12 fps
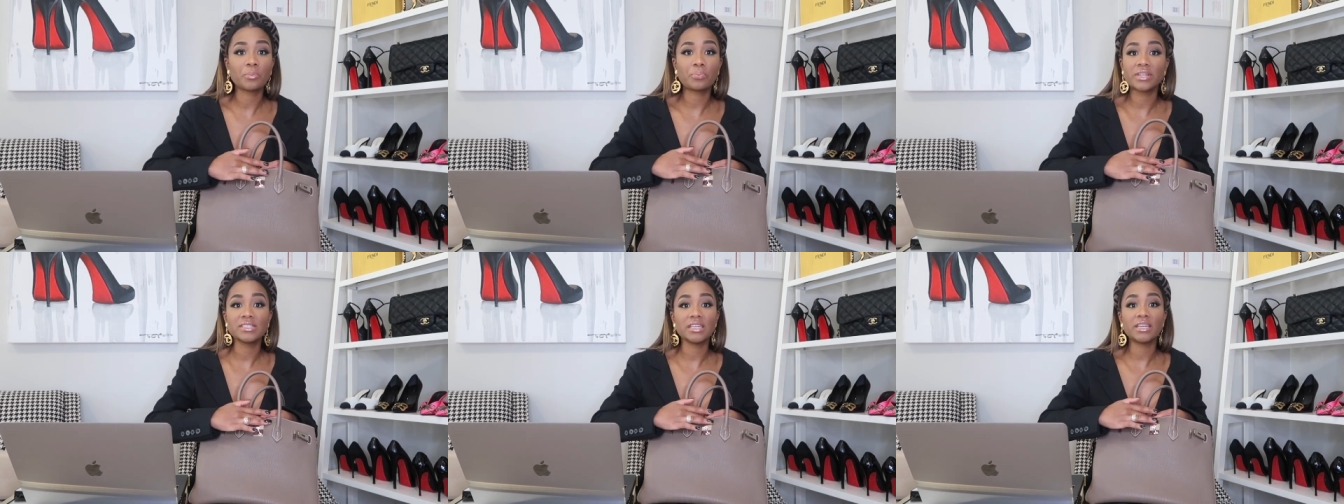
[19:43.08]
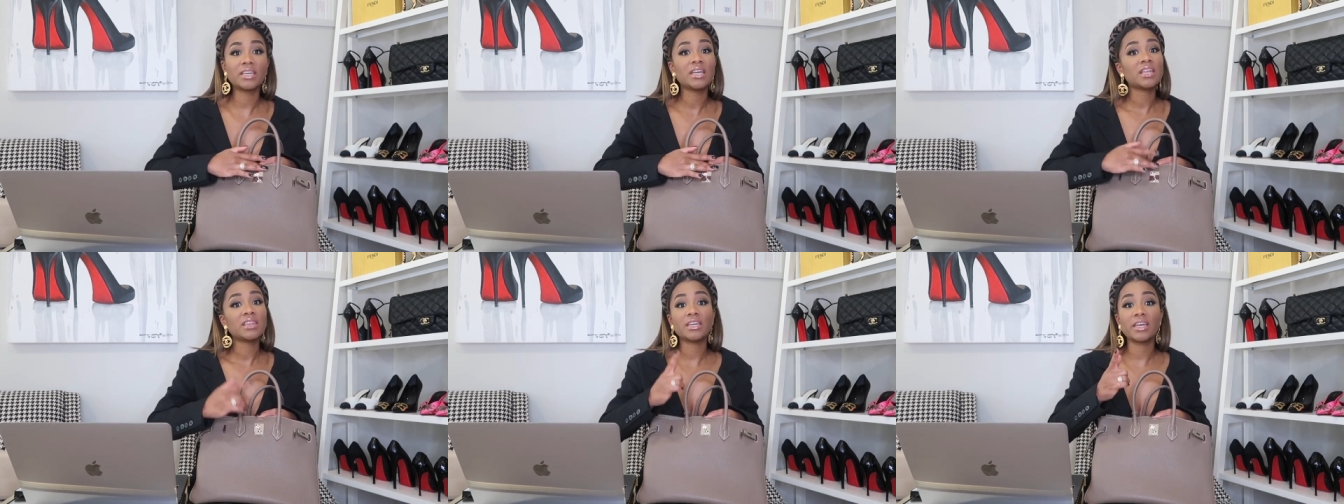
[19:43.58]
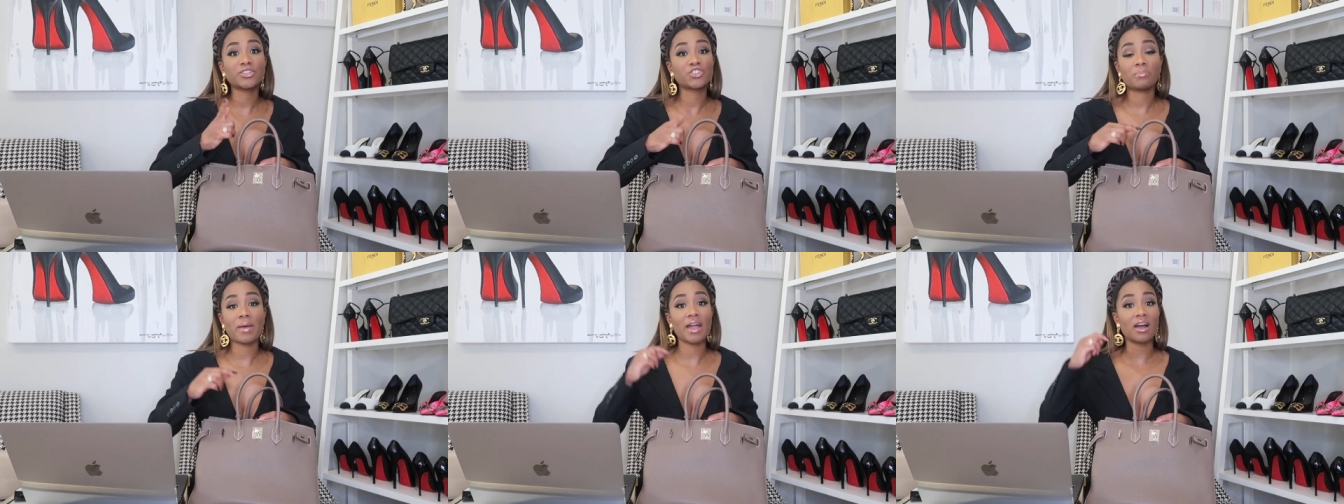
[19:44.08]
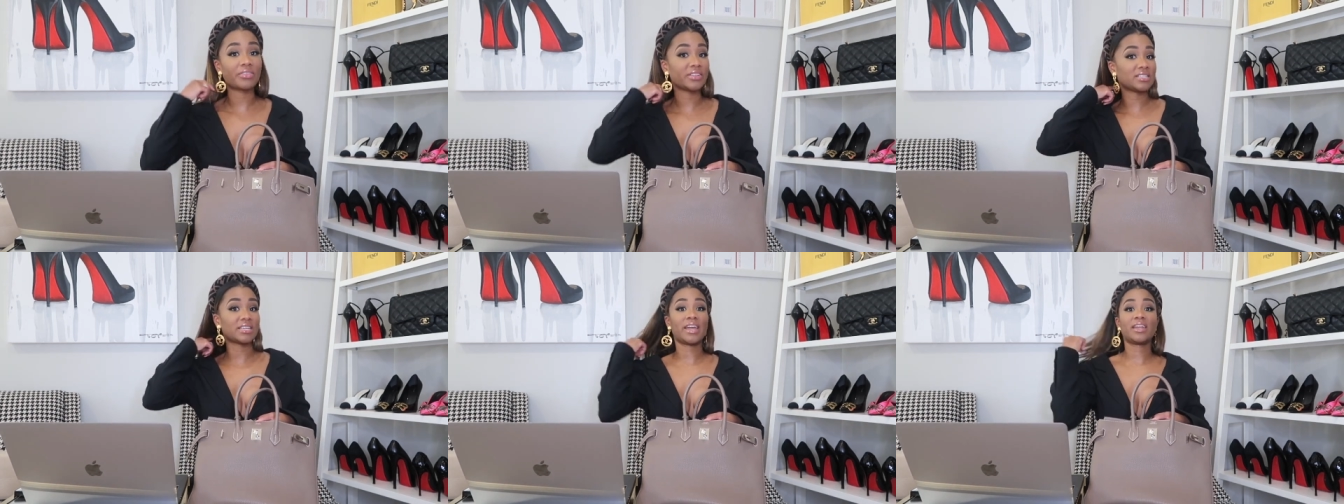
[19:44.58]
printing, then get your bag
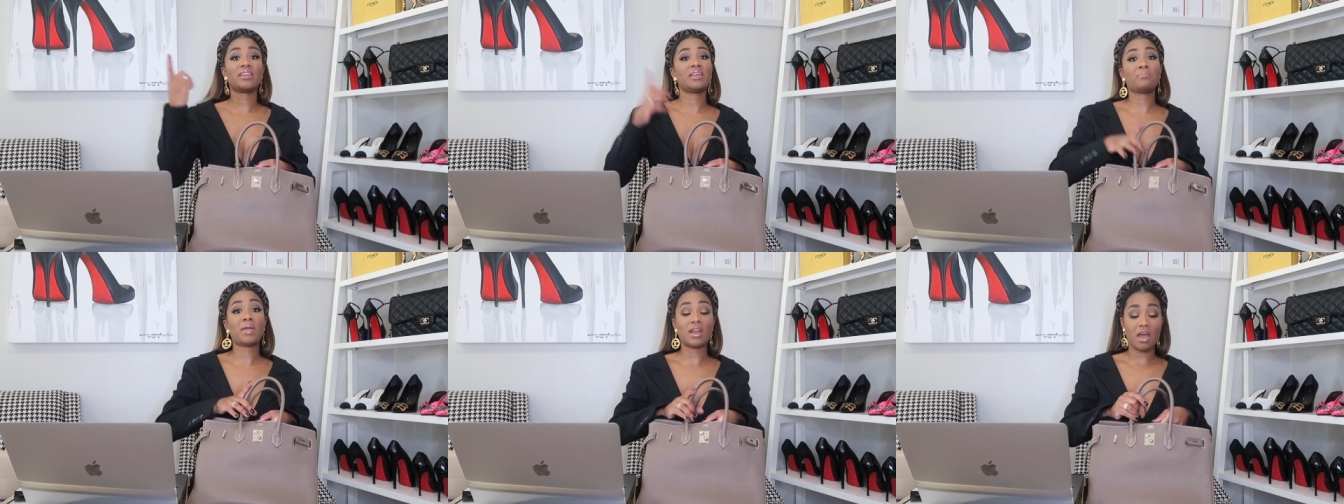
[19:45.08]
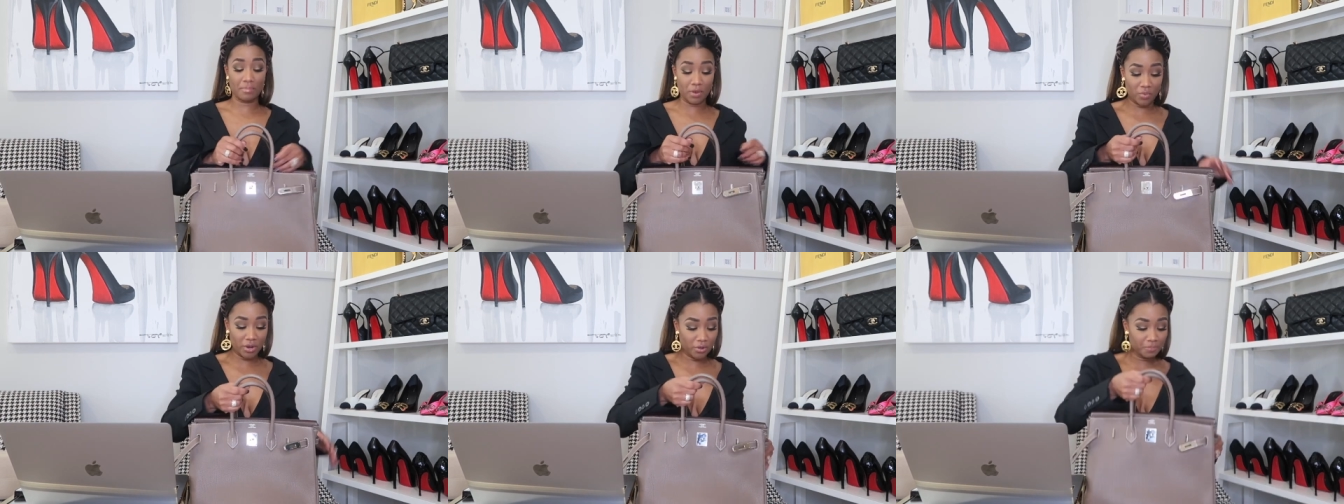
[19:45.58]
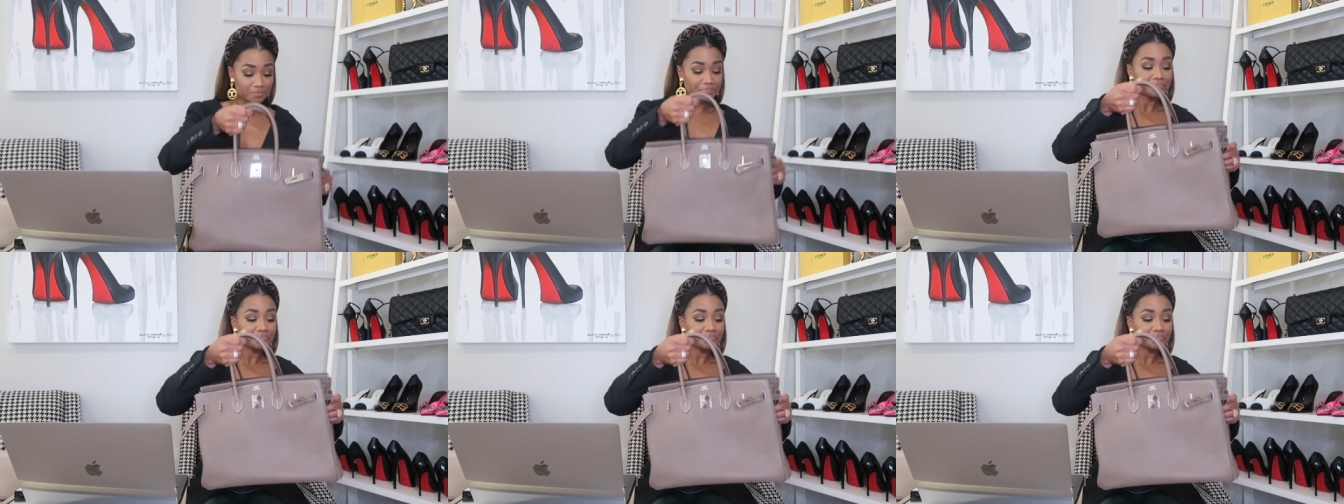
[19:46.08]
authenticated. It may not be real.